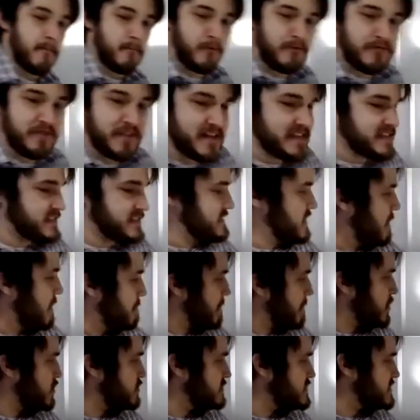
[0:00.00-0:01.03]
up with these
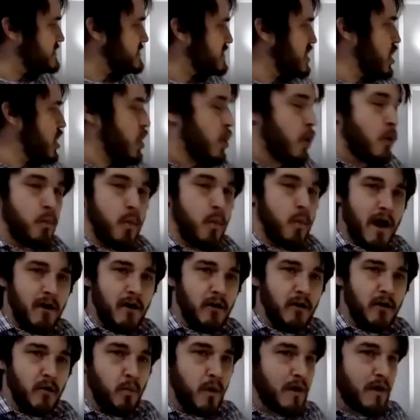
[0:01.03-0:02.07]
numbers?
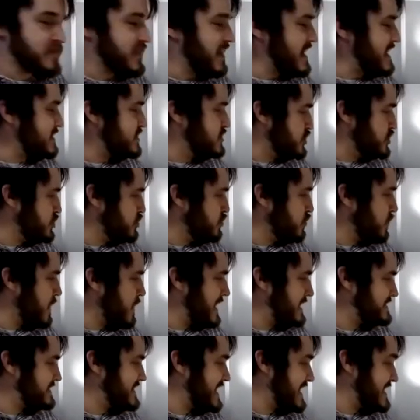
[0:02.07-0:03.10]
Well, what they do
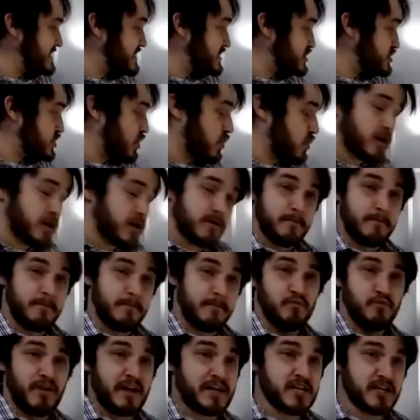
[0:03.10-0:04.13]
is they
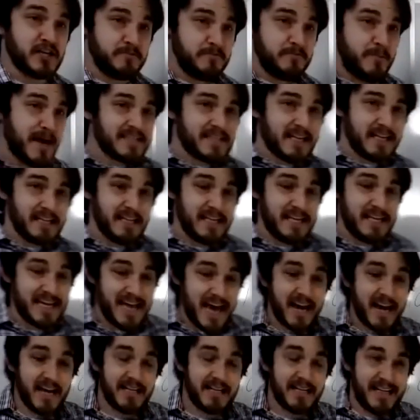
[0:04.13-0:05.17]
just basically
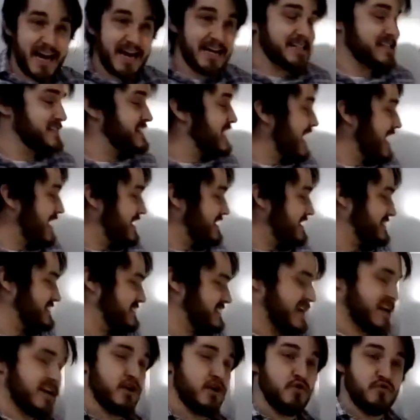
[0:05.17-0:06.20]
get a data scientist
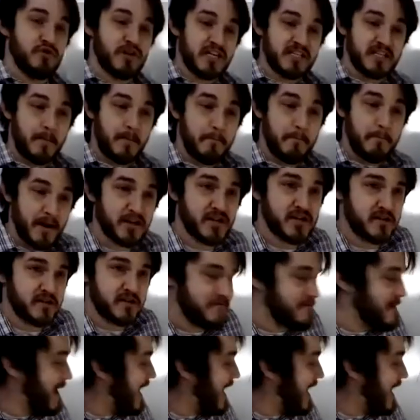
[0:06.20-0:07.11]
in who does a bunch of